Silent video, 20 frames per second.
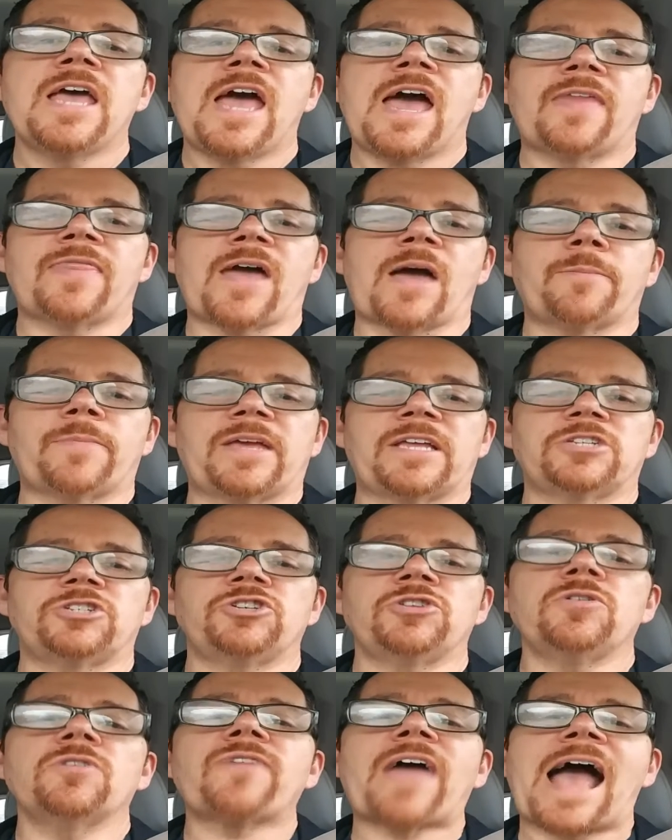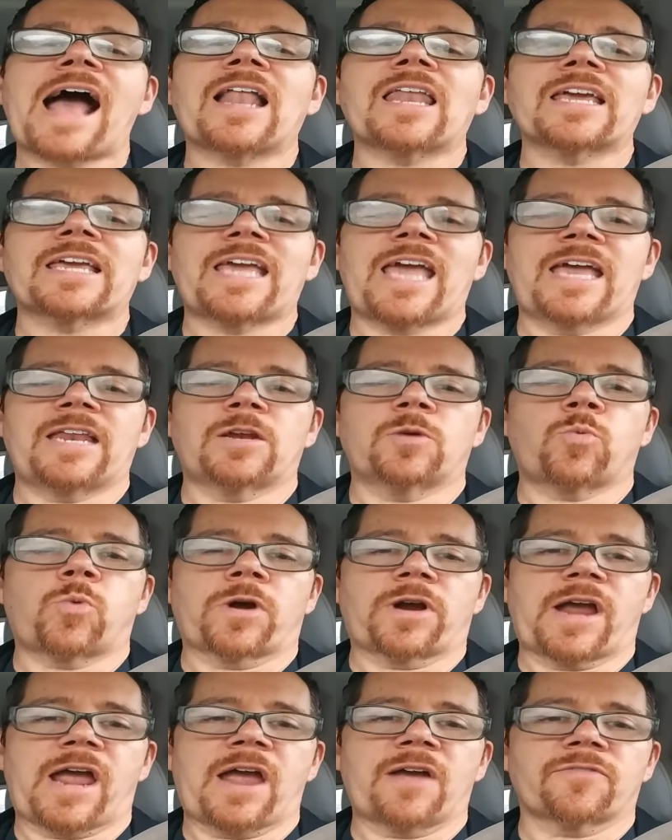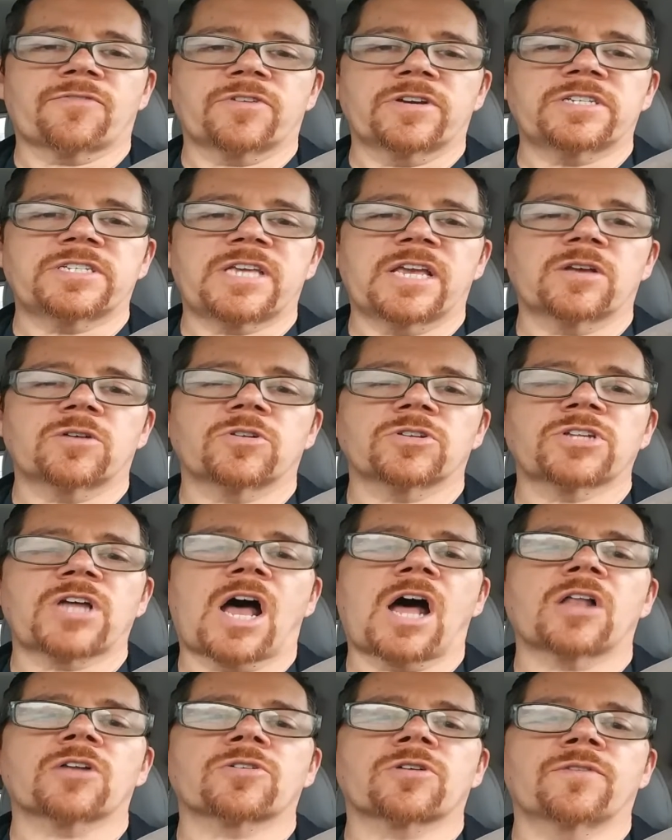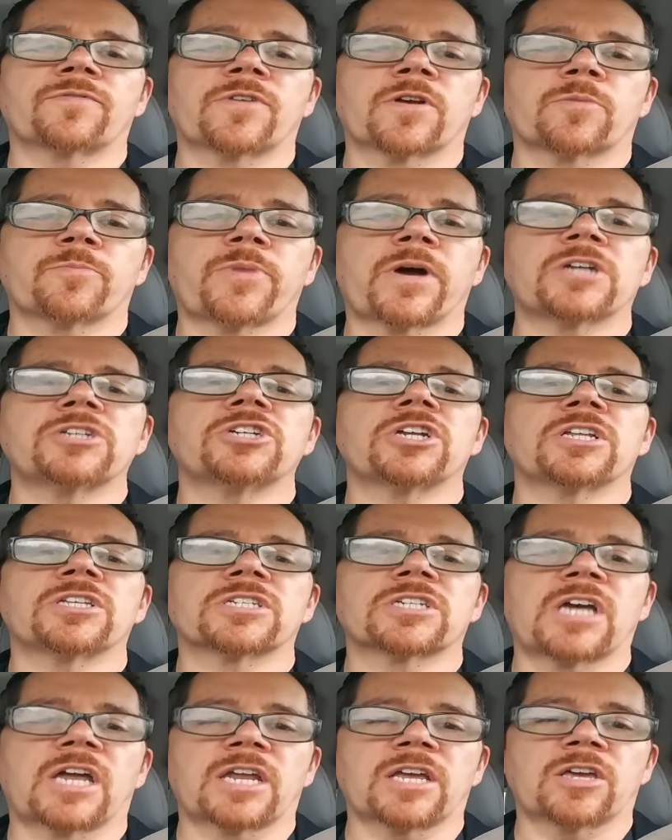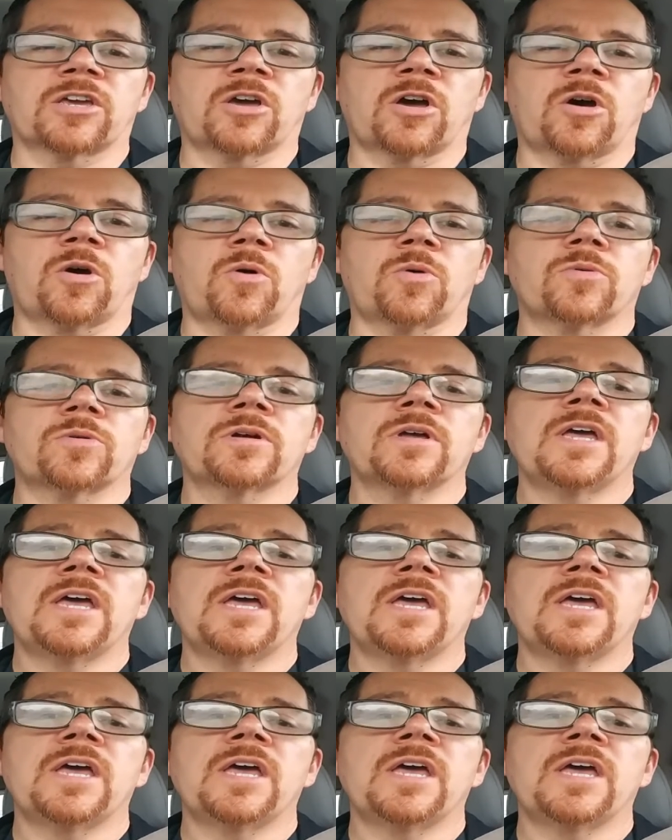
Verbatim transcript: And that means you've allocated where every single dollar of your budget is going to go.